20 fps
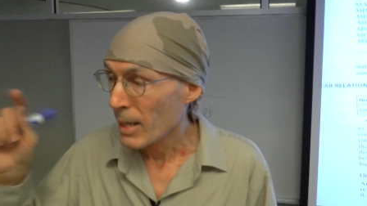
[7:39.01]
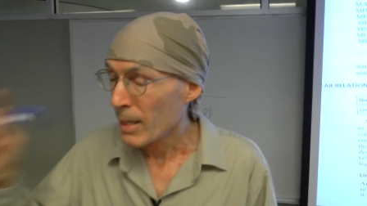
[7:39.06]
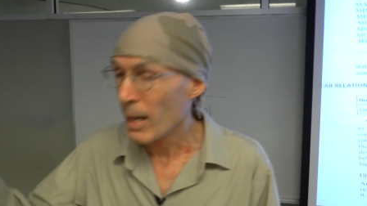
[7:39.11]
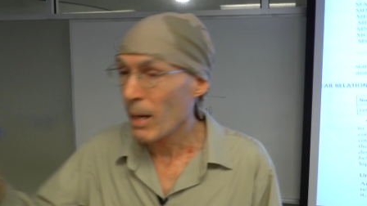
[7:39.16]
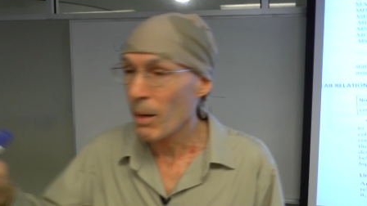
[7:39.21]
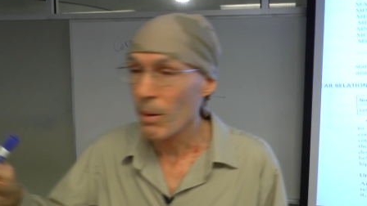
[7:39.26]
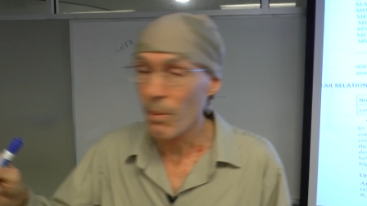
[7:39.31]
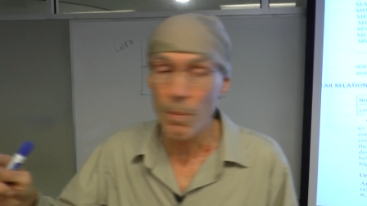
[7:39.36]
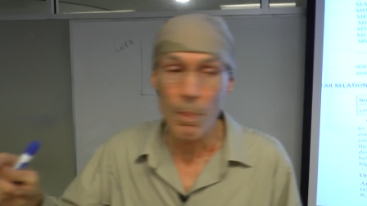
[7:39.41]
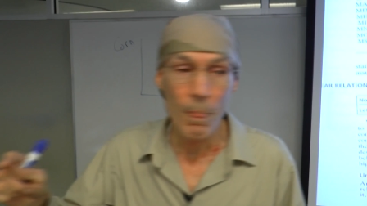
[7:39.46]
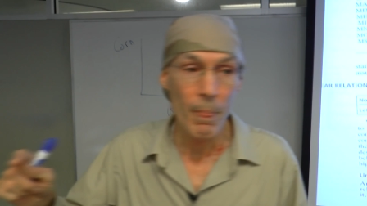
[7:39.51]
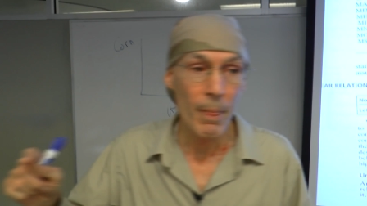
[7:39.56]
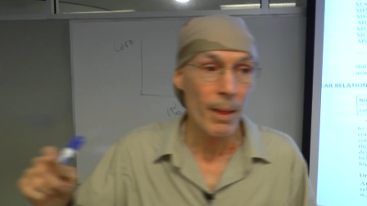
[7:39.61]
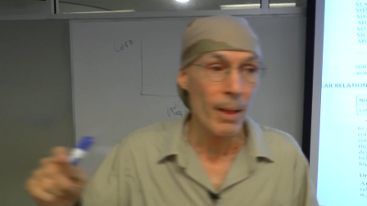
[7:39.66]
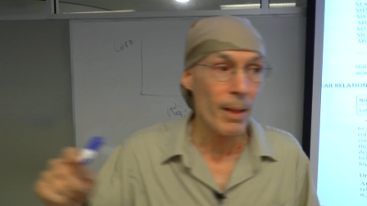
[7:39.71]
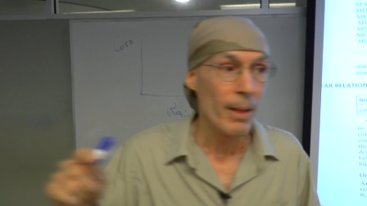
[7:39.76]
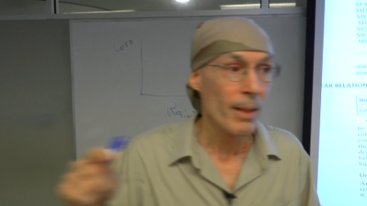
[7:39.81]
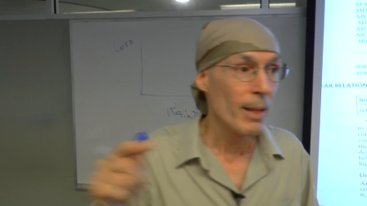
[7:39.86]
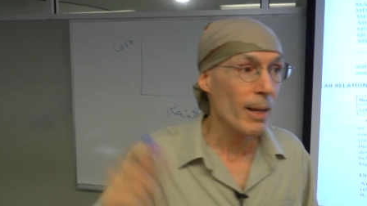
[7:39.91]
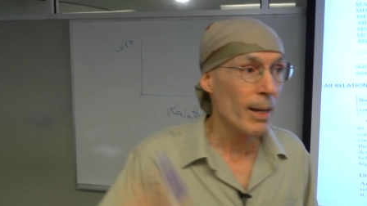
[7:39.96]
Now,
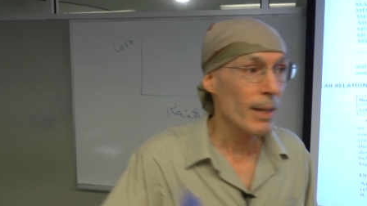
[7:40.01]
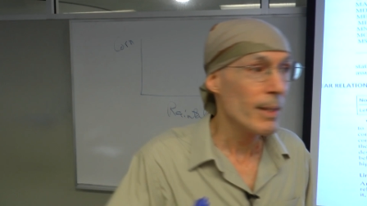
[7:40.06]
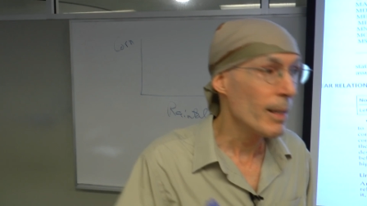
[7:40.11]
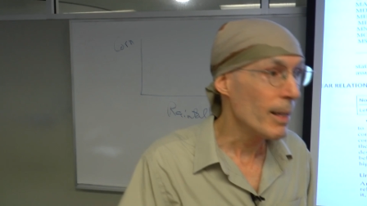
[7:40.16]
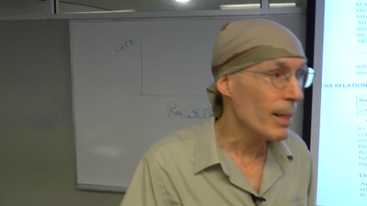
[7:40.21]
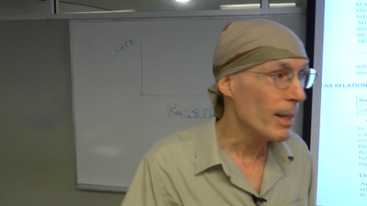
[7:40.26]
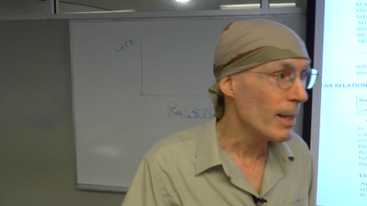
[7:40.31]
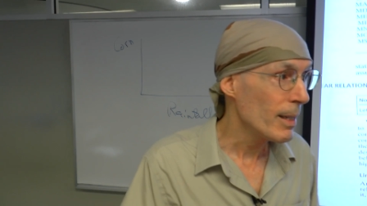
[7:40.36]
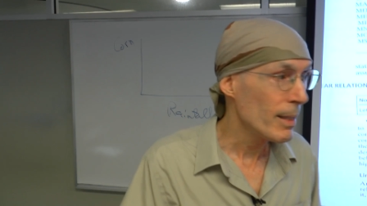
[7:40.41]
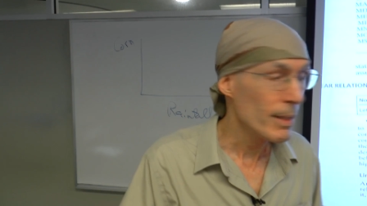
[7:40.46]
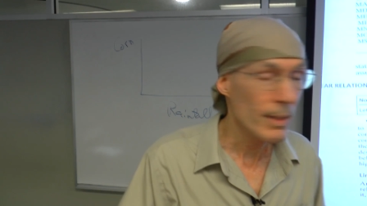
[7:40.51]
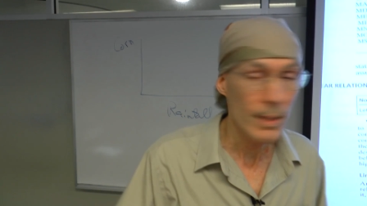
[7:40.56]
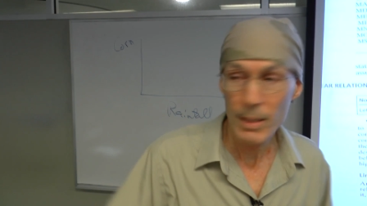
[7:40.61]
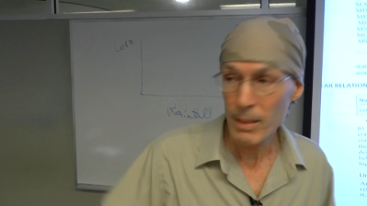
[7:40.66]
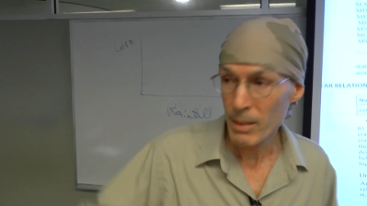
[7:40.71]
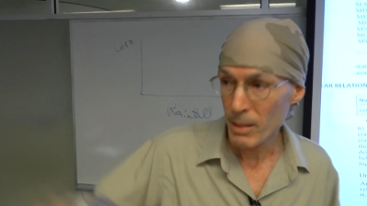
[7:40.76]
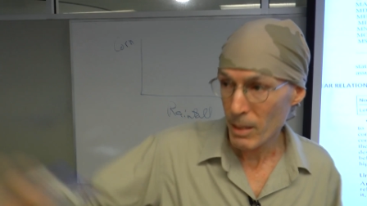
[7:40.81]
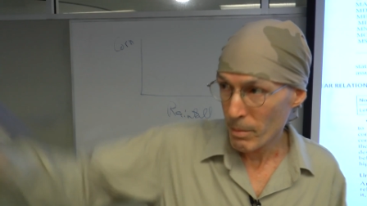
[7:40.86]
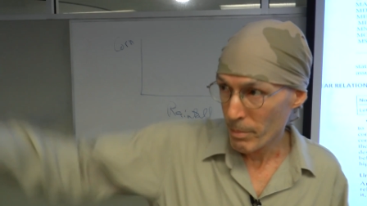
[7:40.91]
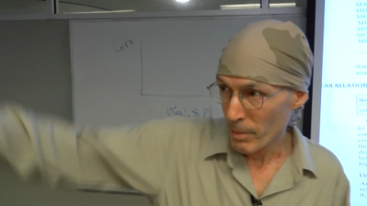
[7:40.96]
the idea is
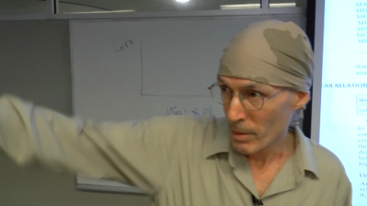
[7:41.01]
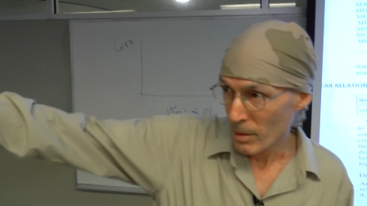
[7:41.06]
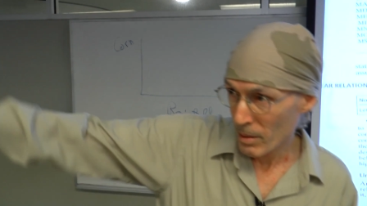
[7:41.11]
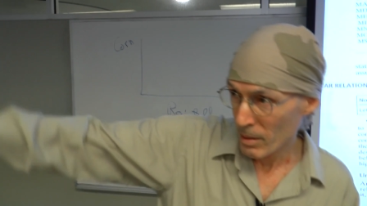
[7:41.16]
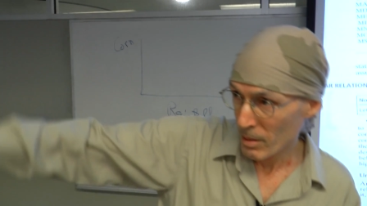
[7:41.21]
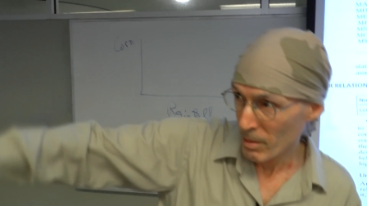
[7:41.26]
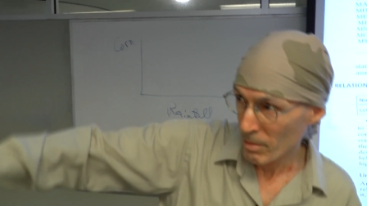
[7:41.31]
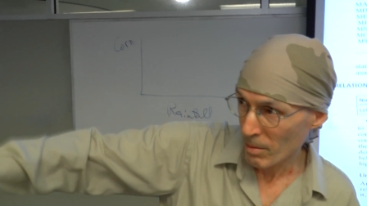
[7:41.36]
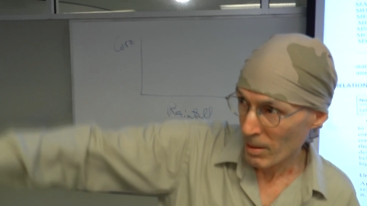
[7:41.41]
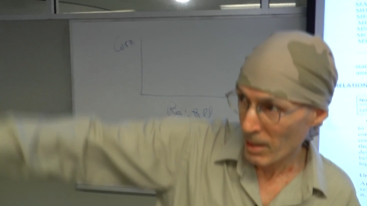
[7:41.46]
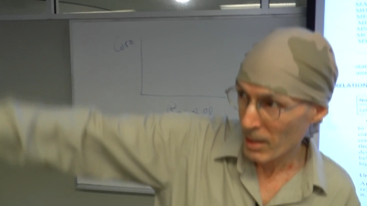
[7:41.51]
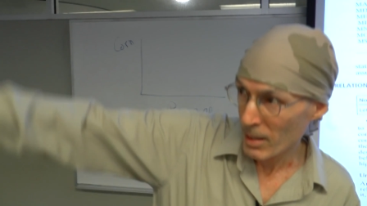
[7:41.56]
that some of the